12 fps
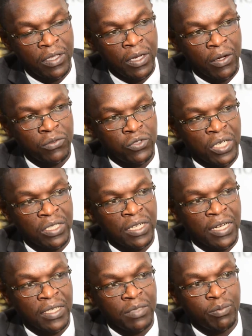The trend that
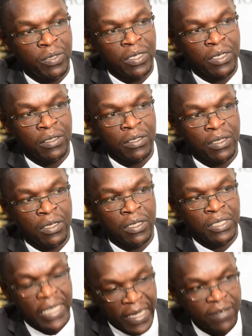has been
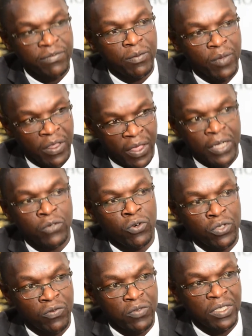taken from the third
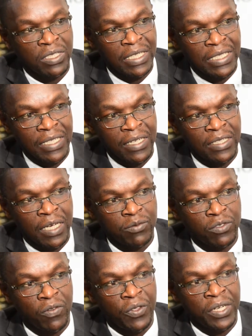quarter of 2013 in
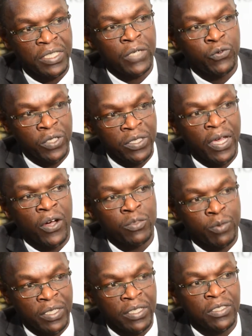terms of the rate at which the house
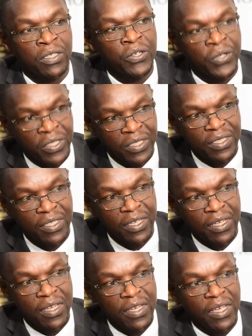prices increase
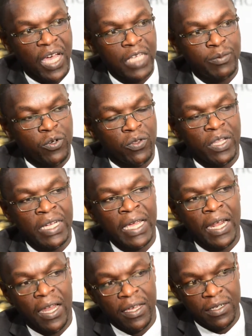has been on the
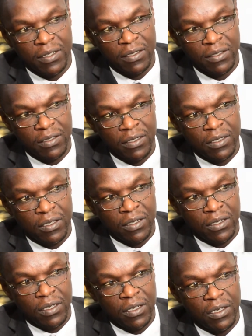decline.
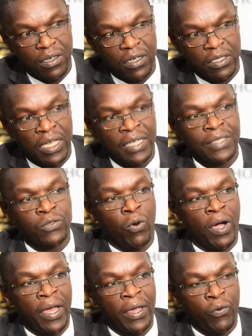And that is
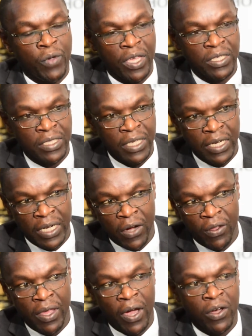why we are seeing
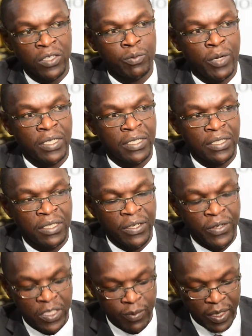now the house prices
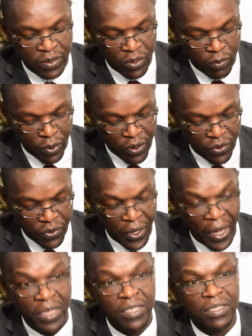increase by
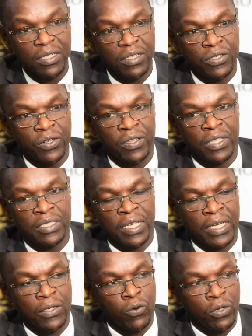0.38 during the
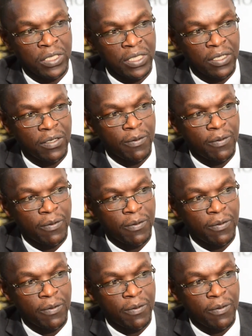second quarter,